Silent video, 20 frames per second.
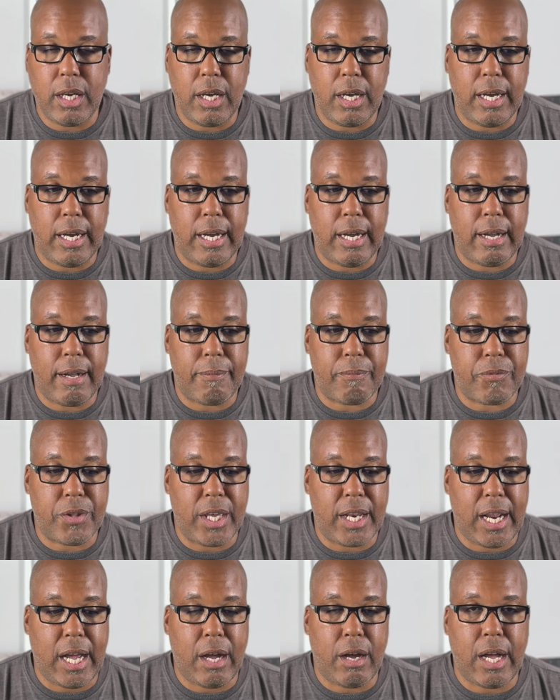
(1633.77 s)

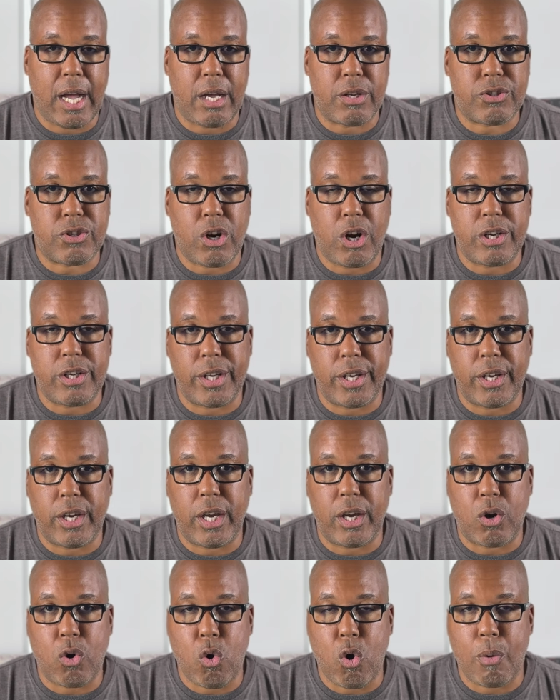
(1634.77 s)
and I'll start to
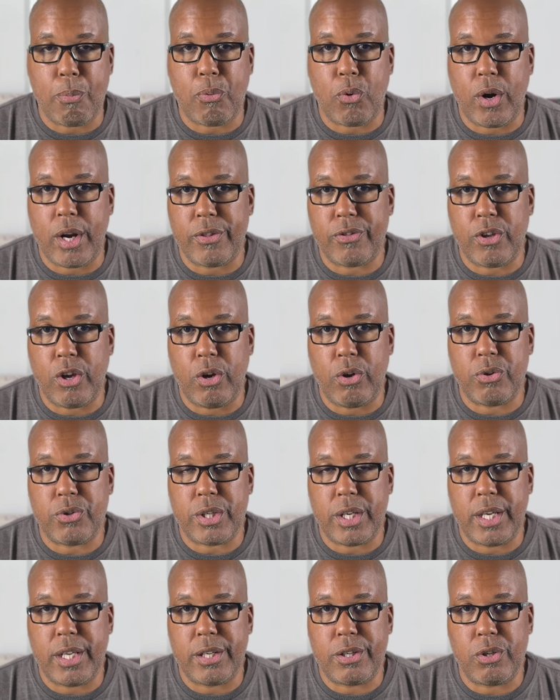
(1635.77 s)
incorporate those
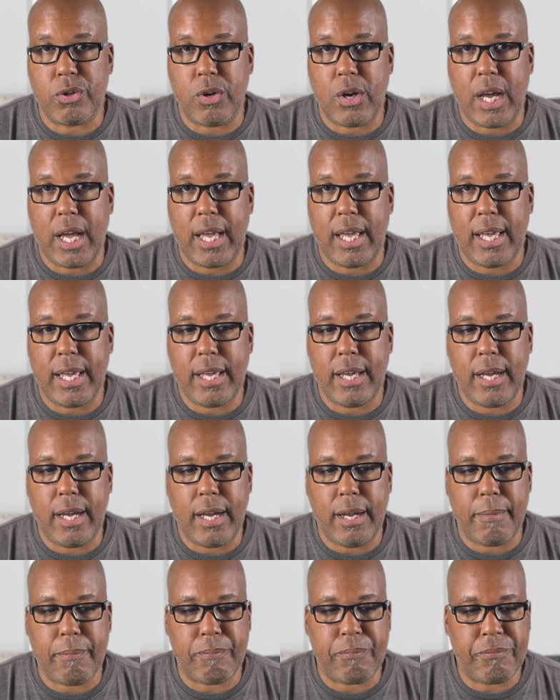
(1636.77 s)
into
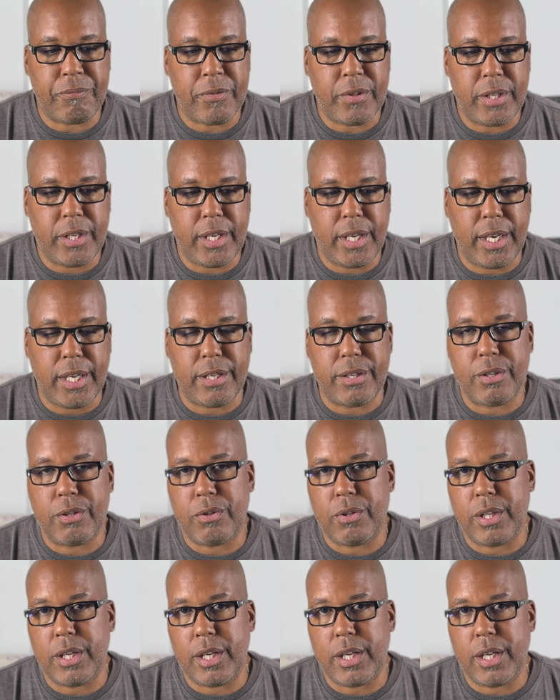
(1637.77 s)
the
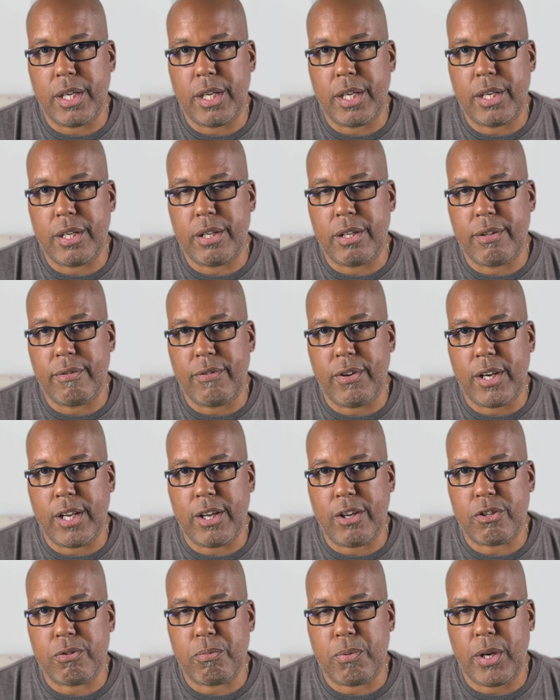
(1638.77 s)

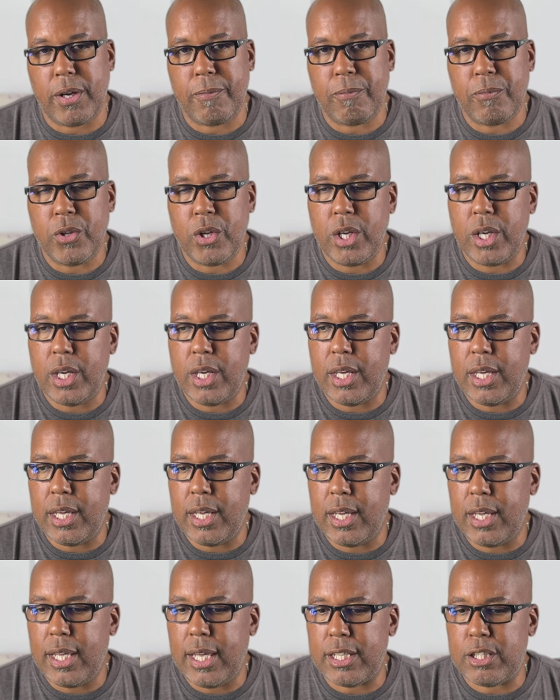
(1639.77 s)
videos. But
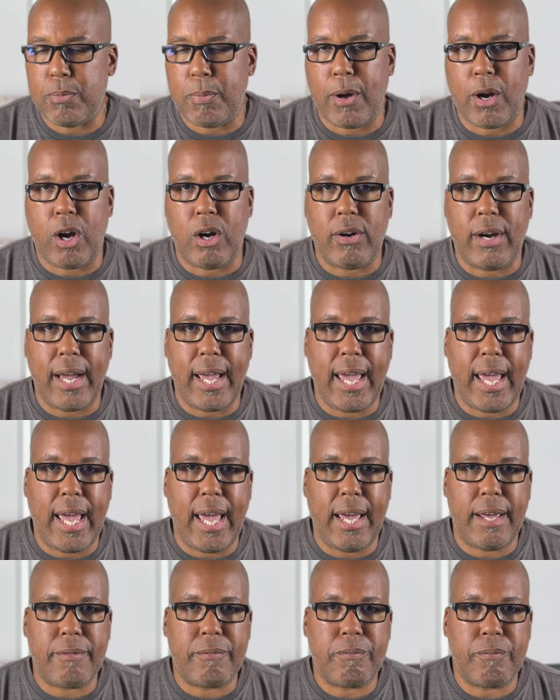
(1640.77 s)
that's about all I
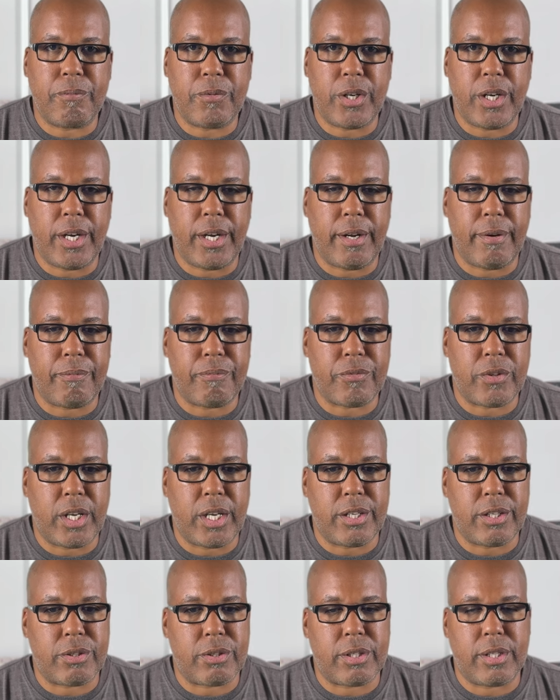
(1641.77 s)
had. I
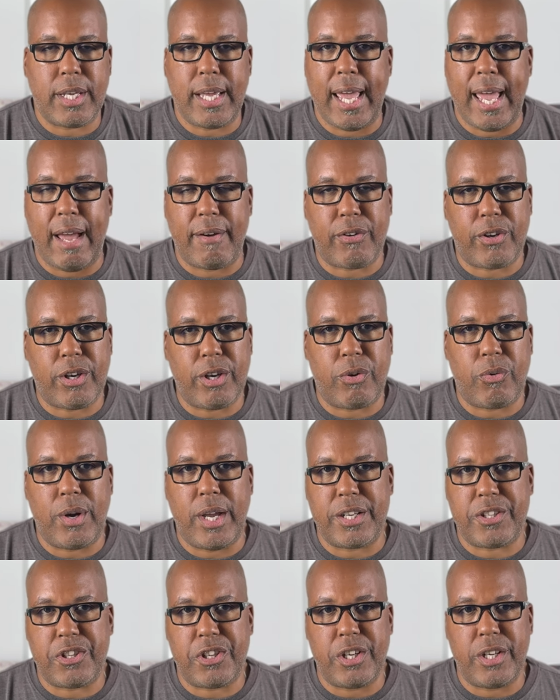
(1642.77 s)
just have a good
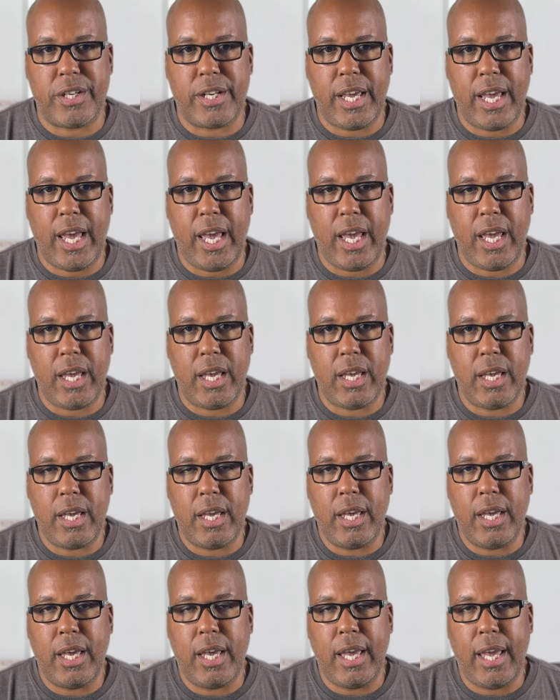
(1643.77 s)
rest of your day,
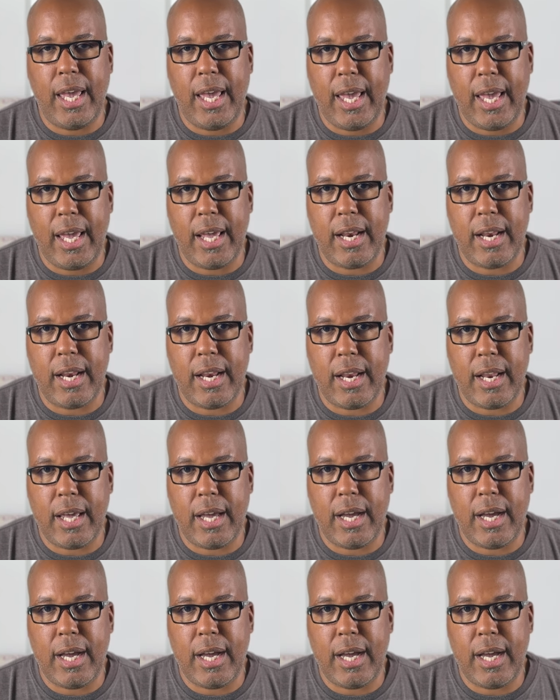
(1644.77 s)
and
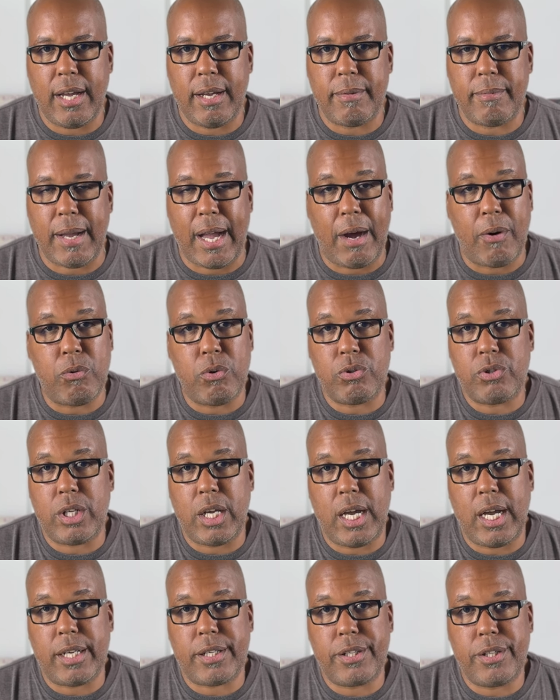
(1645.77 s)
I will
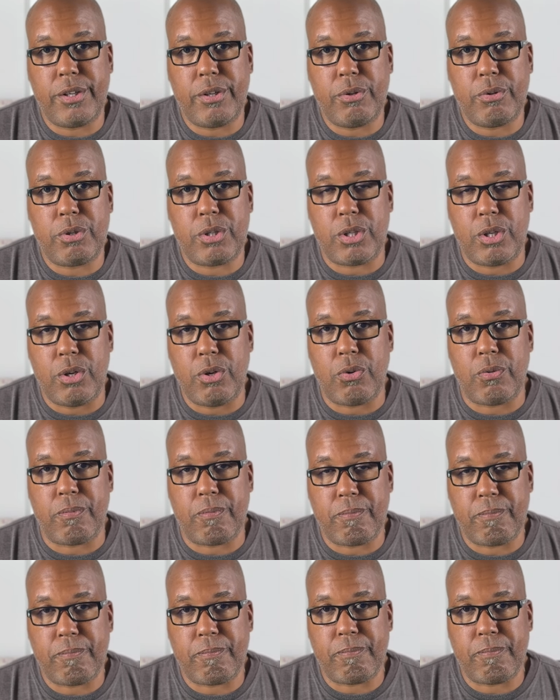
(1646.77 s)
talk to you soon.